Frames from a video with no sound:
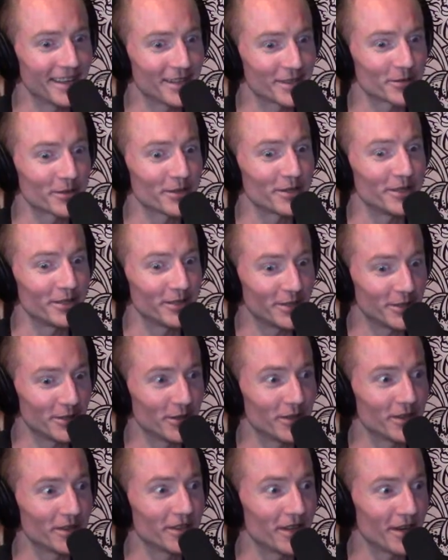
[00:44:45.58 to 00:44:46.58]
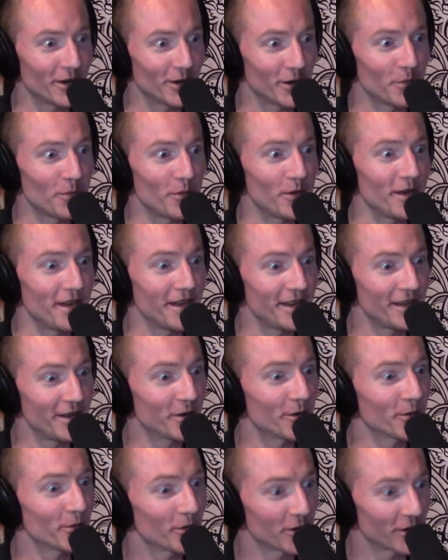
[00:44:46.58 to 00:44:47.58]
where you're doing therapy and
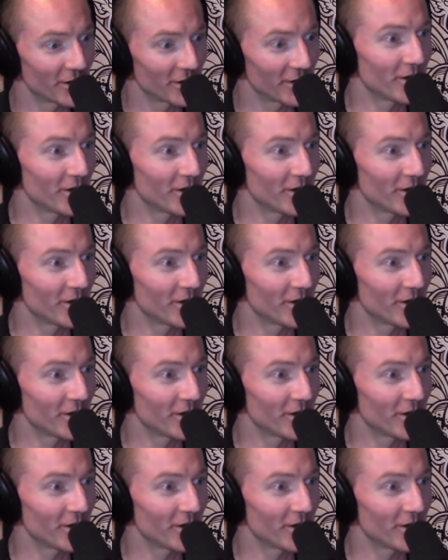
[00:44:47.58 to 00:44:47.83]
you're working on